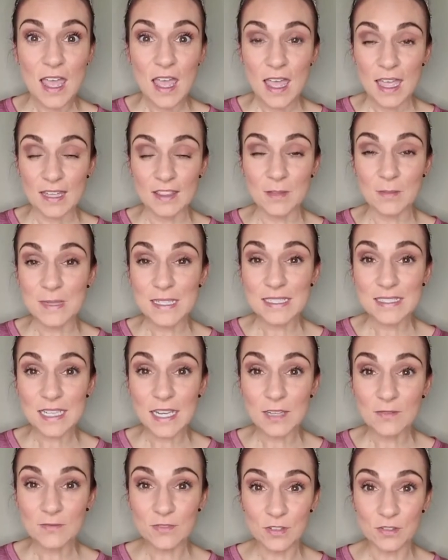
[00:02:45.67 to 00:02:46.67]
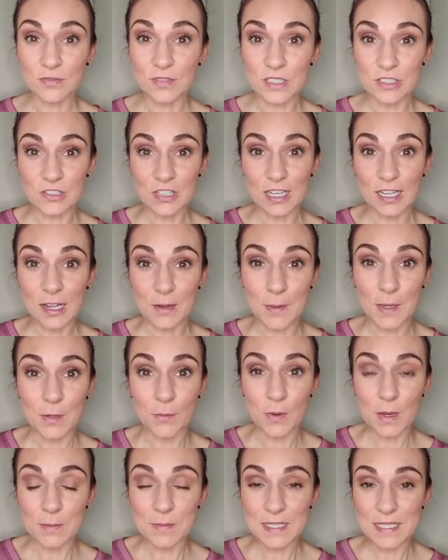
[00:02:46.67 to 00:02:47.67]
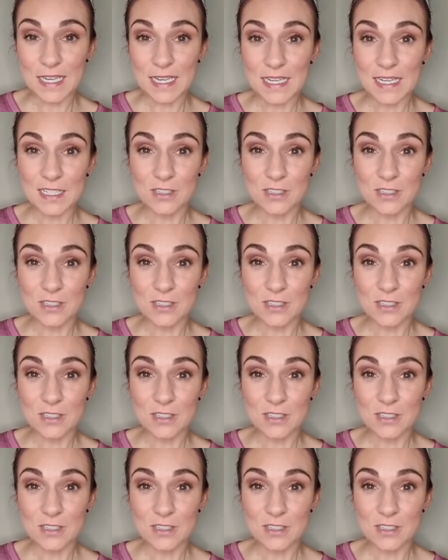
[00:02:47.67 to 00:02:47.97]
In the meantime, feel free to check out my website